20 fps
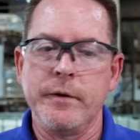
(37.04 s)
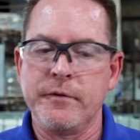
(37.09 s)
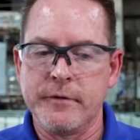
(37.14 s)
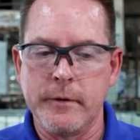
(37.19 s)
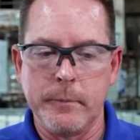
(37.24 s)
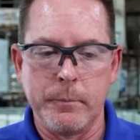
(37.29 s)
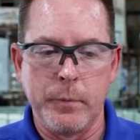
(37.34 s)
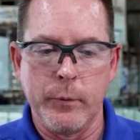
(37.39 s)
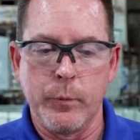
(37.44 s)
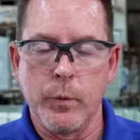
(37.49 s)

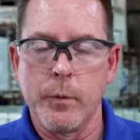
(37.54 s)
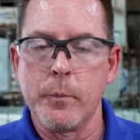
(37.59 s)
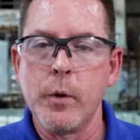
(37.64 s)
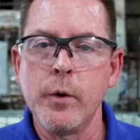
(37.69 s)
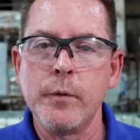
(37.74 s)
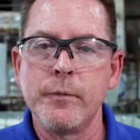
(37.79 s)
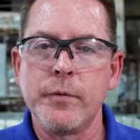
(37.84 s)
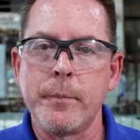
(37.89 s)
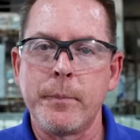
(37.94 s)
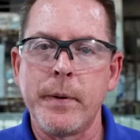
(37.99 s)
simply
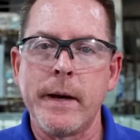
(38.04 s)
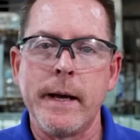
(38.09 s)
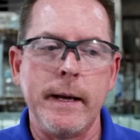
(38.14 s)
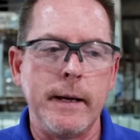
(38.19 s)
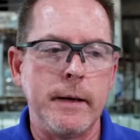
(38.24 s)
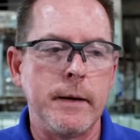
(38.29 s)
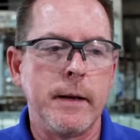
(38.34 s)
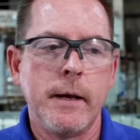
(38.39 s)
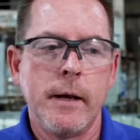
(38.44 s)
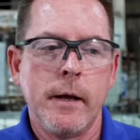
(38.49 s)
remove the
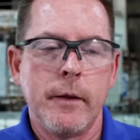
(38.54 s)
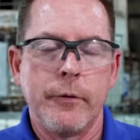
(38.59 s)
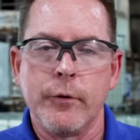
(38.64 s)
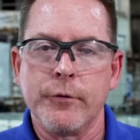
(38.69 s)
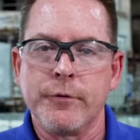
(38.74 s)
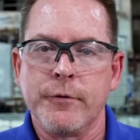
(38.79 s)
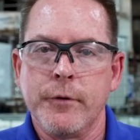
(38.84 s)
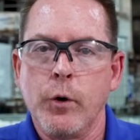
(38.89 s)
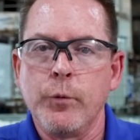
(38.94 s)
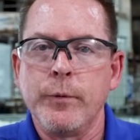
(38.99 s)
paint,
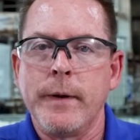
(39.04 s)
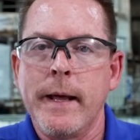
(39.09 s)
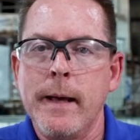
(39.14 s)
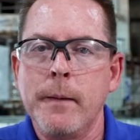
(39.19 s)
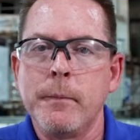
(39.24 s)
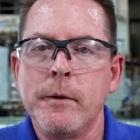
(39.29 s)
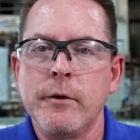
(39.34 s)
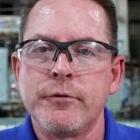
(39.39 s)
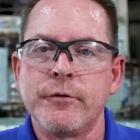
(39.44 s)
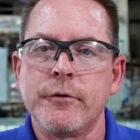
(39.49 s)
there's no
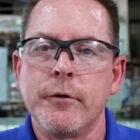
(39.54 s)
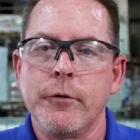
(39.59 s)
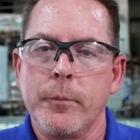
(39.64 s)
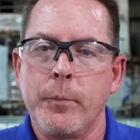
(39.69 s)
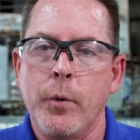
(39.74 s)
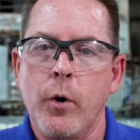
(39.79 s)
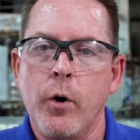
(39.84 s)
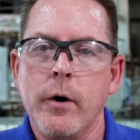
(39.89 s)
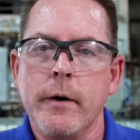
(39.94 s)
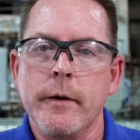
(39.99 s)
damage to the
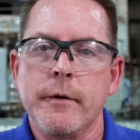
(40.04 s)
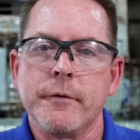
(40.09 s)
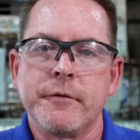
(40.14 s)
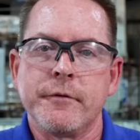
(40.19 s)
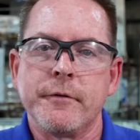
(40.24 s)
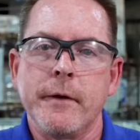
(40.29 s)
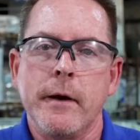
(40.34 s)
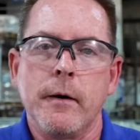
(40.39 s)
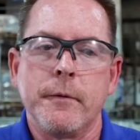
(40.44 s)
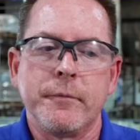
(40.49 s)
part
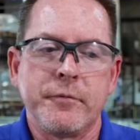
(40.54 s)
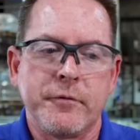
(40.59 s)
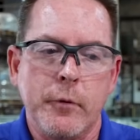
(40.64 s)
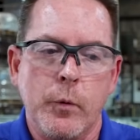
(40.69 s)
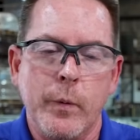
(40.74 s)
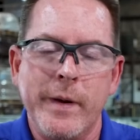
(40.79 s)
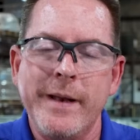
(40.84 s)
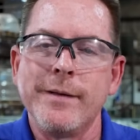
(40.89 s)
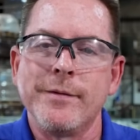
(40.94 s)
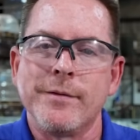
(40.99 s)
itself,
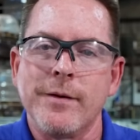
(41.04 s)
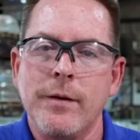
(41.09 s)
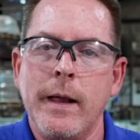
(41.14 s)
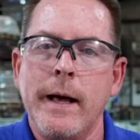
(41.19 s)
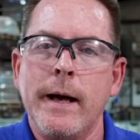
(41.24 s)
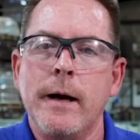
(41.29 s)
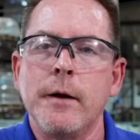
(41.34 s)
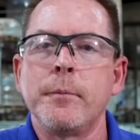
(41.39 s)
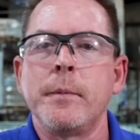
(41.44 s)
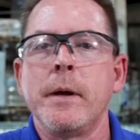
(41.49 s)
so it is
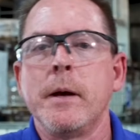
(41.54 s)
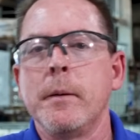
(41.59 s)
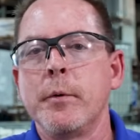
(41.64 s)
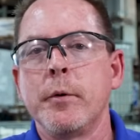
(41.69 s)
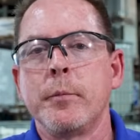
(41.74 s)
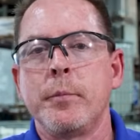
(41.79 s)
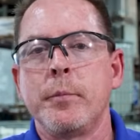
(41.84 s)
allowed to be able to